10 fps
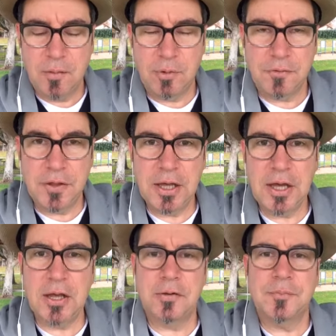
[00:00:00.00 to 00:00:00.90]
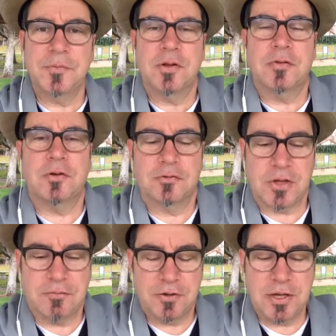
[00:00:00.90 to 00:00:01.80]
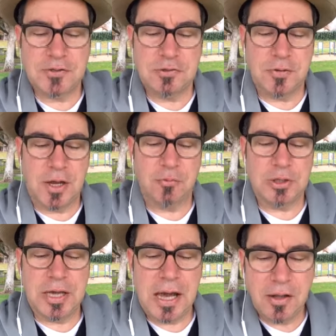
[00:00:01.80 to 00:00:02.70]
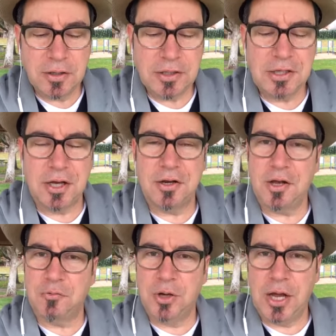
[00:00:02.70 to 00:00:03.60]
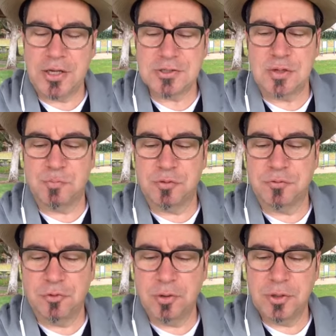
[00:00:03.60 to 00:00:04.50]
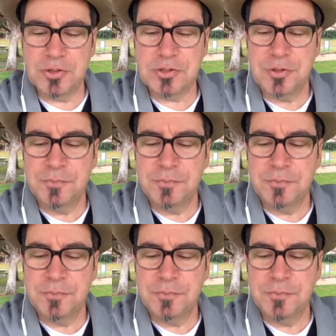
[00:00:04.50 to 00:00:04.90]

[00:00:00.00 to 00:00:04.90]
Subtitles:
But then there's that phase 2, that reality and unrest, and performance